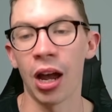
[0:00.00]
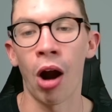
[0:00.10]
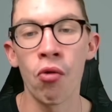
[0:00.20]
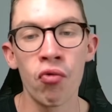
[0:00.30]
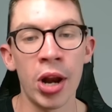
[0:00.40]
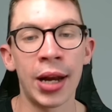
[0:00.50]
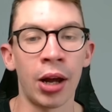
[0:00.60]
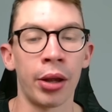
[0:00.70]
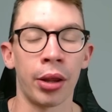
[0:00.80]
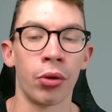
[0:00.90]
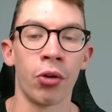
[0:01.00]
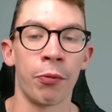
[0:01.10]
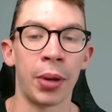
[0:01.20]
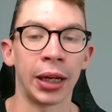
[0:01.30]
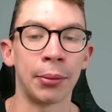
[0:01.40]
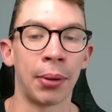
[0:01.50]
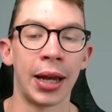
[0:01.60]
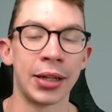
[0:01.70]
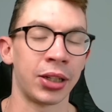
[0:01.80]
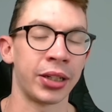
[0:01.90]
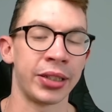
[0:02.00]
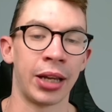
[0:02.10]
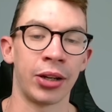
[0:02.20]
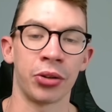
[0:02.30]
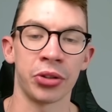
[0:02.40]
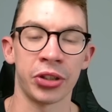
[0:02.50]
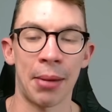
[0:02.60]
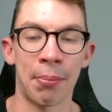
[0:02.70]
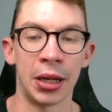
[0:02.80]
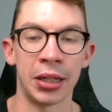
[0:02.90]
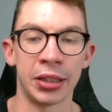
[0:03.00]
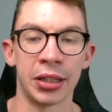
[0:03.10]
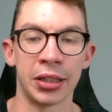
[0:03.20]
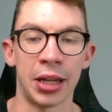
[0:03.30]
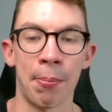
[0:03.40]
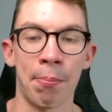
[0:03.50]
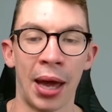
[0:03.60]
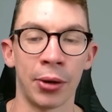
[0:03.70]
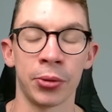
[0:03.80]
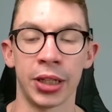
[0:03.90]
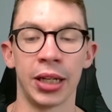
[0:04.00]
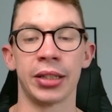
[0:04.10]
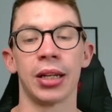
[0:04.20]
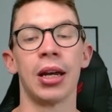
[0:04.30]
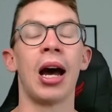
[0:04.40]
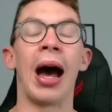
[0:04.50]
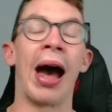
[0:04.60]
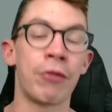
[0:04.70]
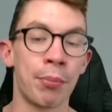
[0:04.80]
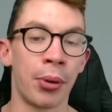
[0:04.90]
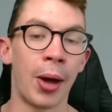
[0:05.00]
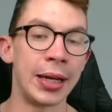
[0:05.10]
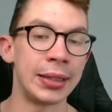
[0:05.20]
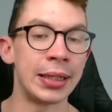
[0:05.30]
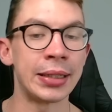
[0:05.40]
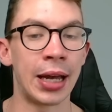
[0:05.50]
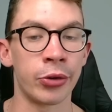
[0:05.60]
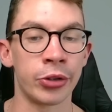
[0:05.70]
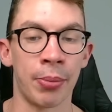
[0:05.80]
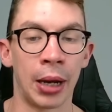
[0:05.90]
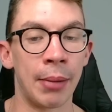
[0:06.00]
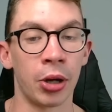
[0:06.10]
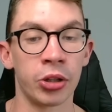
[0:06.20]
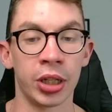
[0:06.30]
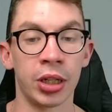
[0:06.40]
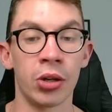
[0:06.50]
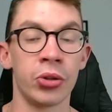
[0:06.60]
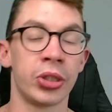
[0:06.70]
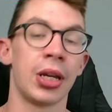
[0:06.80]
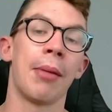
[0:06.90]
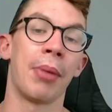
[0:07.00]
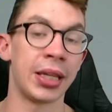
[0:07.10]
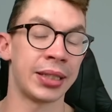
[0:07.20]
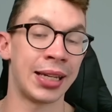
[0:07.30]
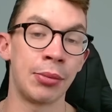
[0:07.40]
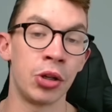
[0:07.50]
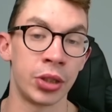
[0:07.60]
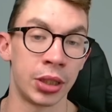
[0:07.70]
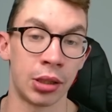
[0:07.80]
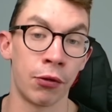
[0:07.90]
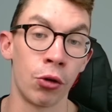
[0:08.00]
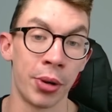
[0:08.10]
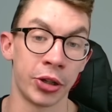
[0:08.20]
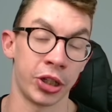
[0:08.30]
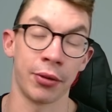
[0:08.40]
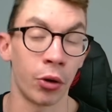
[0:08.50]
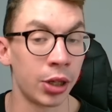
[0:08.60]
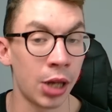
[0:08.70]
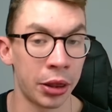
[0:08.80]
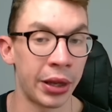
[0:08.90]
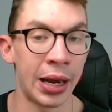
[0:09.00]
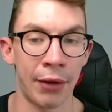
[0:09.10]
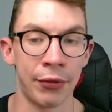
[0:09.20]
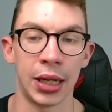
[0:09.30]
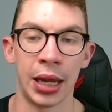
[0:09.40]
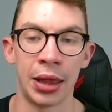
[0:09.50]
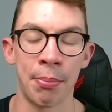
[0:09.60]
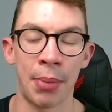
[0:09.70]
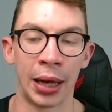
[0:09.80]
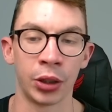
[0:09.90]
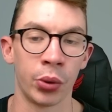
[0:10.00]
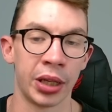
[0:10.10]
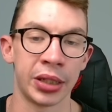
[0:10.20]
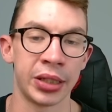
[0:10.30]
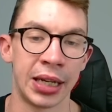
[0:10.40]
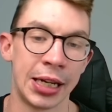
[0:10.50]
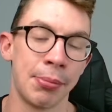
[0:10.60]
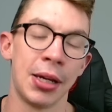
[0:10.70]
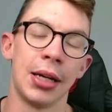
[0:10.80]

really like the thought of picking players, like I said, on set pieces and penalties. I haven't put any details about budget used, but this team uses the full budget. I've got nothing left in the bank with this team.